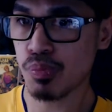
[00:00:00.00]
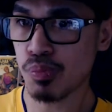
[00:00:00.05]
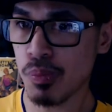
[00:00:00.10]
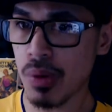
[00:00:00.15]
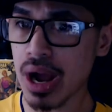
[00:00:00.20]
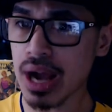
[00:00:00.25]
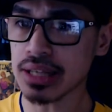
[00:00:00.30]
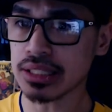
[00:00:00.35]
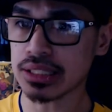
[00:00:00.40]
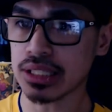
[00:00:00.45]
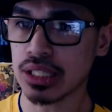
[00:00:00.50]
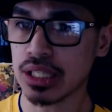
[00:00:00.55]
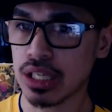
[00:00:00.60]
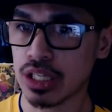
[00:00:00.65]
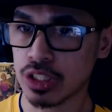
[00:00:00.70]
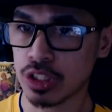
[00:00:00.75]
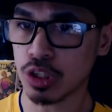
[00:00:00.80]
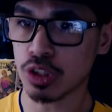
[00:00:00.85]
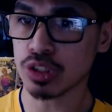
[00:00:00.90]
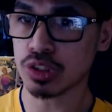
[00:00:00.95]
But
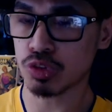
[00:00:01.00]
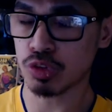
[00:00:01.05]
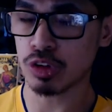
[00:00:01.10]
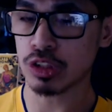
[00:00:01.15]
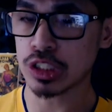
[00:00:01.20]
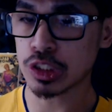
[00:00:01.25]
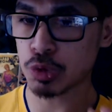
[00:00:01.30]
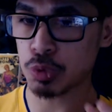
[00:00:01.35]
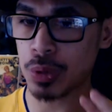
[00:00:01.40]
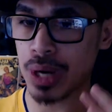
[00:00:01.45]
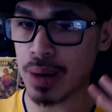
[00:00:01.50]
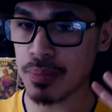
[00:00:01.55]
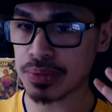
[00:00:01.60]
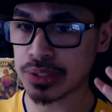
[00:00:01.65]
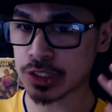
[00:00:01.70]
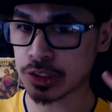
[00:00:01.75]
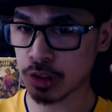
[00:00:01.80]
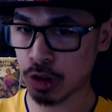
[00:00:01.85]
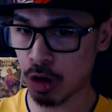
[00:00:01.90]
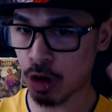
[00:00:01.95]
those first three
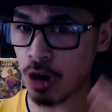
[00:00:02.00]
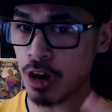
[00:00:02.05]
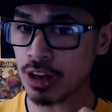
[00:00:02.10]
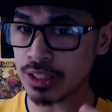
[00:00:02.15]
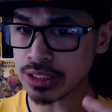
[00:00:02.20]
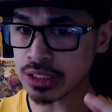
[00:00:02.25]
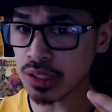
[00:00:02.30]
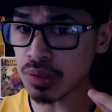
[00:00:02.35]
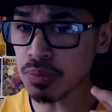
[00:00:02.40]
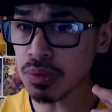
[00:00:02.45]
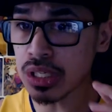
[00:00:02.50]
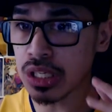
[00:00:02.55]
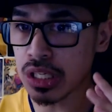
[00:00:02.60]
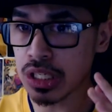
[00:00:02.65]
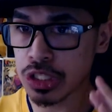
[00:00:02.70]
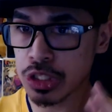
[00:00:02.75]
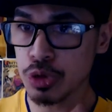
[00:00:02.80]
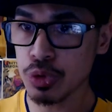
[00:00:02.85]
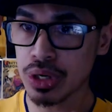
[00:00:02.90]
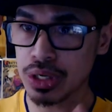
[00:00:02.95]
episodes are awesome.
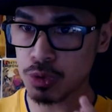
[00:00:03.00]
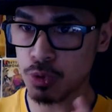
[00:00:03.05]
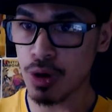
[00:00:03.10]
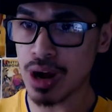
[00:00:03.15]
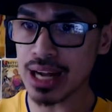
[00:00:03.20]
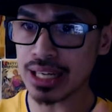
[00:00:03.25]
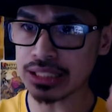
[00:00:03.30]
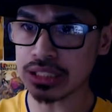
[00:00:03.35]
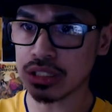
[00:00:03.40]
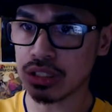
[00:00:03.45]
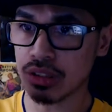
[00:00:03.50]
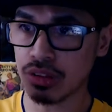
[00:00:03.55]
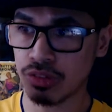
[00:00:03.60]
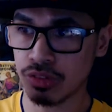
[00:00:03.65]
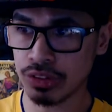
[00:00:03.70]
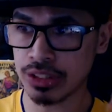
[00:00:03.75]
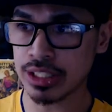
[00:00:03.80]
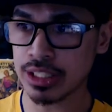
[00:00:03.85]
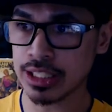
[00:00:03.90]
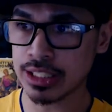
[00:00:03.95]
You can watch
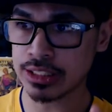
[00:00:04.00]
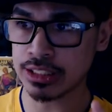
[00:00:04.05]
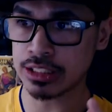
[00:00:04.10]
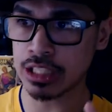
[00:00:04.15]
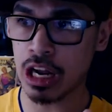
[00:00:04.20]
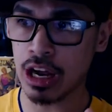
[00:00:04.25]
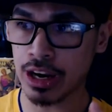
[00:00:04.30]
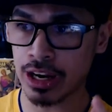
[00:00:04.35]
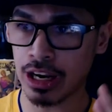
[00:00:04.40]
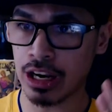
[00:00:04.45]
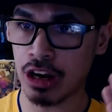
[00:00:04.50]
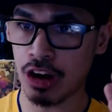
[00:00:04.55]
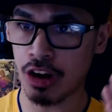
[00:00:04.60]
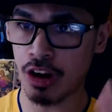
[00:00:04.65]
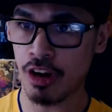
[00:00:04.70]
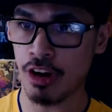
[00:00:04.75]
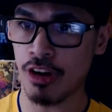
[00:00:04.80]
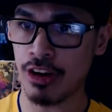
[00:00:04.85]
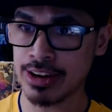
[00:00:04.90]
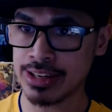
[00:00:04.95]
Vinland Saga
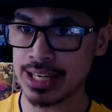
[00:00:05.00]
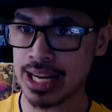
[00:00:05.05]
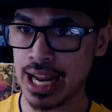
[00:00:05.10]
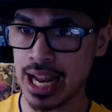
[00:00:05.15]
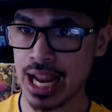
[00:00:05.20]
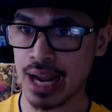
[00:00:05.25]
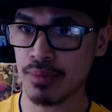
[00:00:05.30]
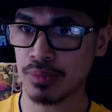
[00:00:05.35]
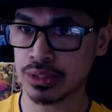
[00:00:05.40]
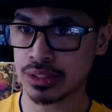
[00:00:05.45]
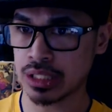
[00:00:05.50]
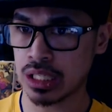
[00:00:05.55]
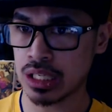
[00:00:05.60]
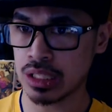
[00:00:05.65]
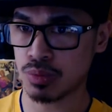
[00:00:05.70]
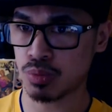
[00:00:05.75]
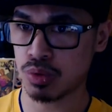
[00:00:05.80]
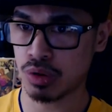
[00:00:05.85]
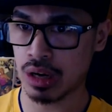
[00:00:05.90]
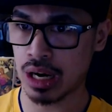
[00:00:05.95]
on
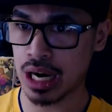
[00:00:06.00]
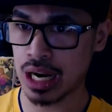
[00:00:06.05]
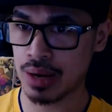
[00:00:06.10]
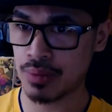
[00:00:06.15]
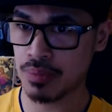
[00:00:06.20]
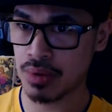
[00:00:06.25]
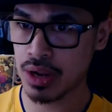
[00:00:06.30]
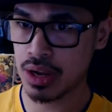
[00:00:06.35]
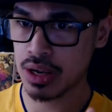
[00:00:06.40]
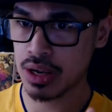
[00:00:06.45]
Amazon Prime.